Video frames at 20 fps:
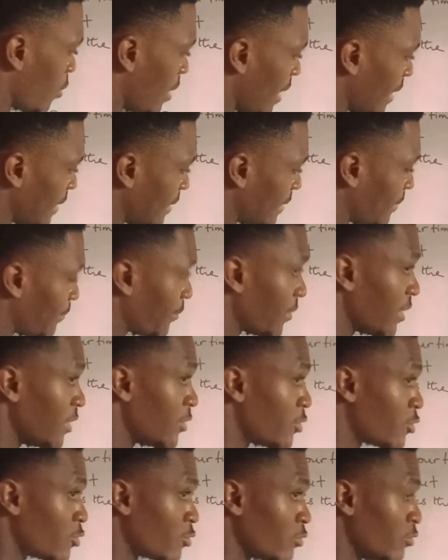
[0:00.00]
1
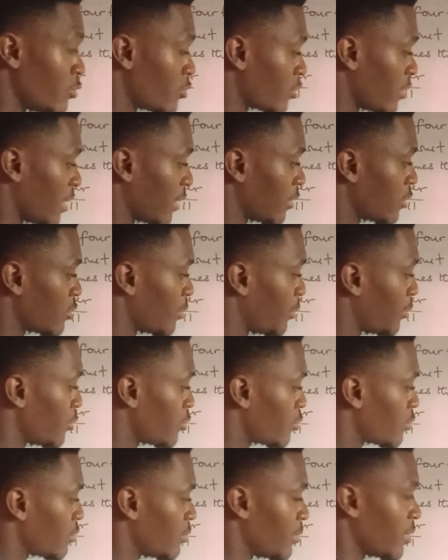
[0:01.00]
is 2. So you are not to
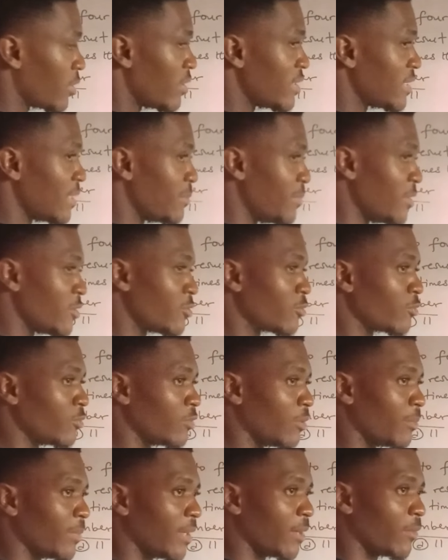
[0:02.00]
put 2 because it's a base 2
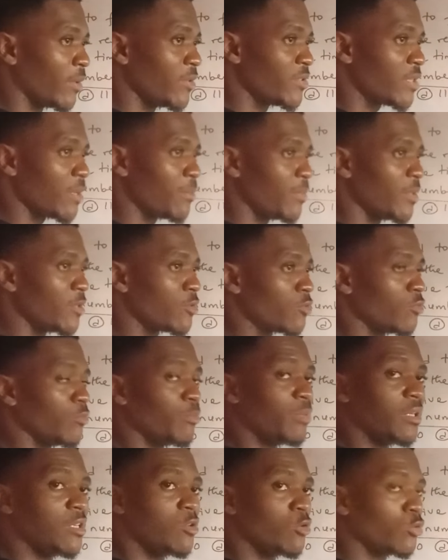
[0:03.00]
number. When you say base 2,
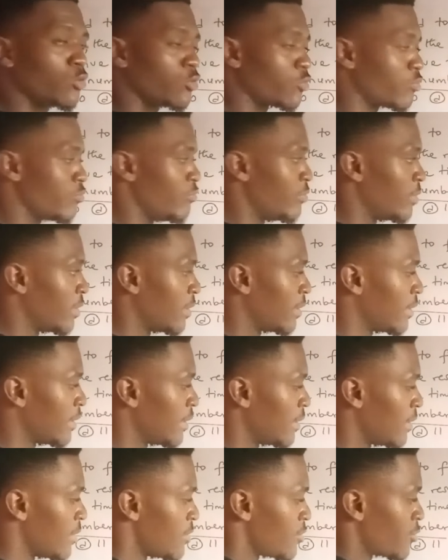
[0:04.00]
below 2.
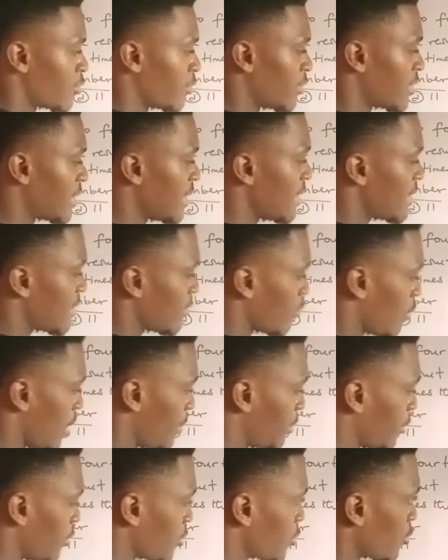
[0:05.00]
So since
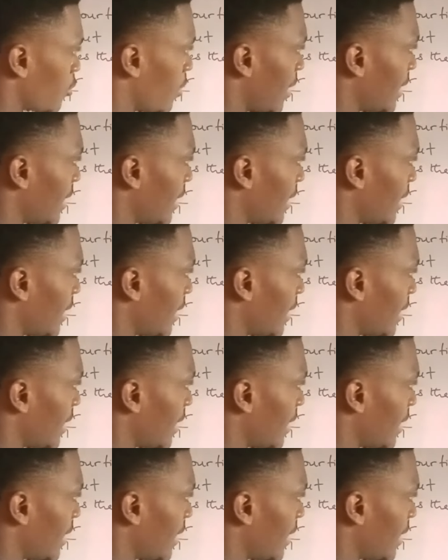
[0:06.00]
1 plus